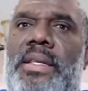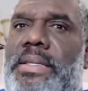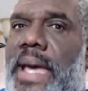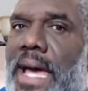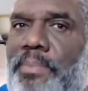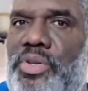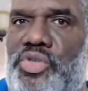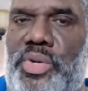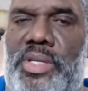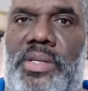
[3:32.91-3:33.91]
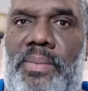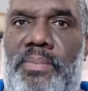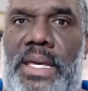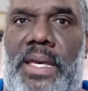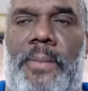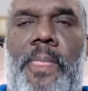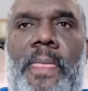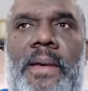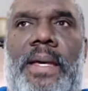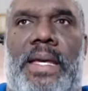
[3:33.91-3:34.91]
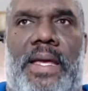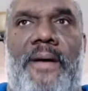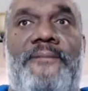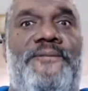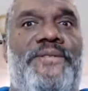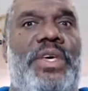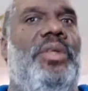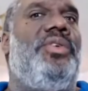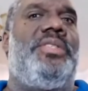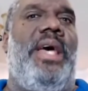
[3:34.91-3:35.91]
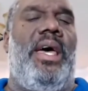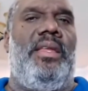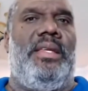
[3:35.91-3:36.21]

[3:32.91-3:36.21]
Tapestry, to me, fills that